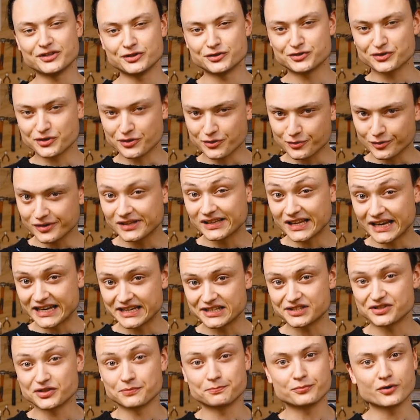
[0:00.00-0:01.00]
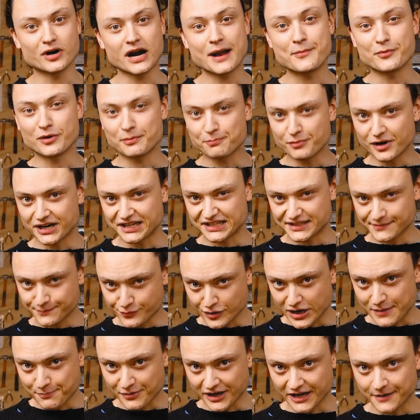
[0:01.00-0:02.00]
I used three layers of primer and putty
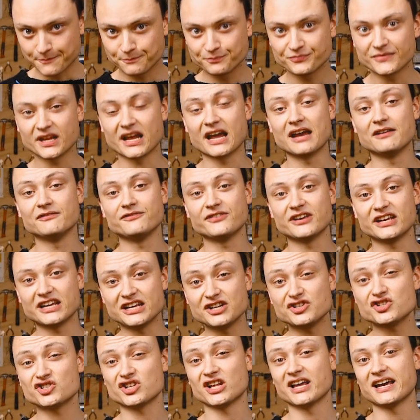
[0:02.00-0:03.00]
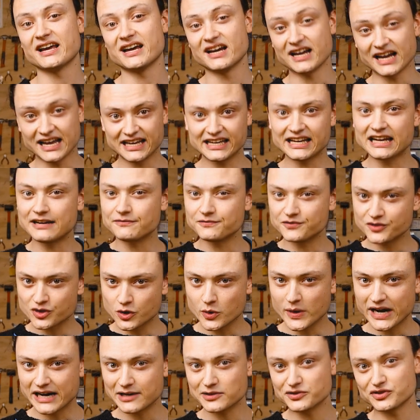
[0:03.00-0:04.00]
spray paint, and for each layer, I gave
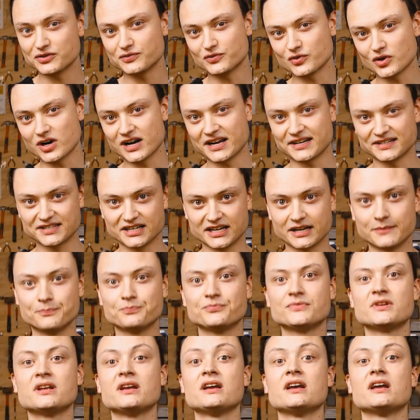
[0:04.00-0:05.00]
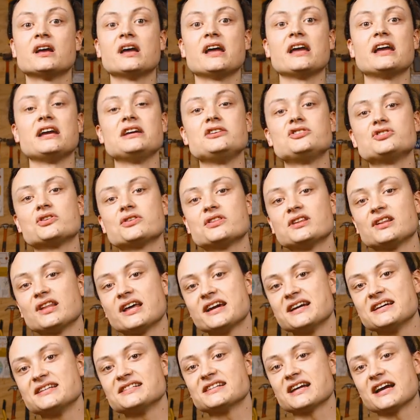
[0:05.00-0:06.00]
two hours of drying time. Each of the
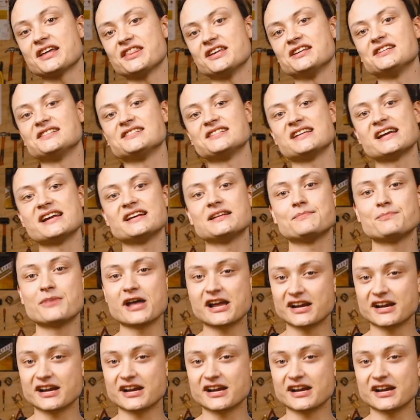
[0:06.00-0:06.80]
layers I then sanded